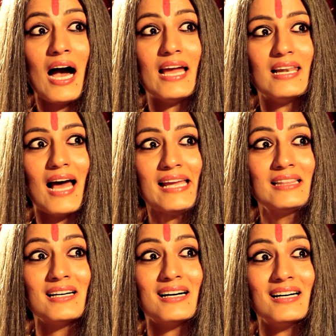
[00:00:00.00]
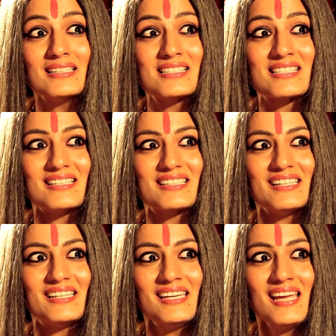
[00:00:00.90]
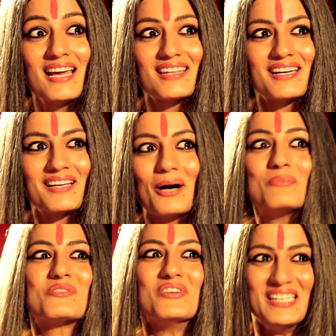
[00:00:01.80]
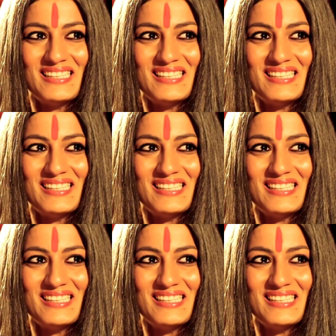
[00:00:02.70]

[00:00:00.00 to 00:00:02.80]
I like the uncertainty that comes with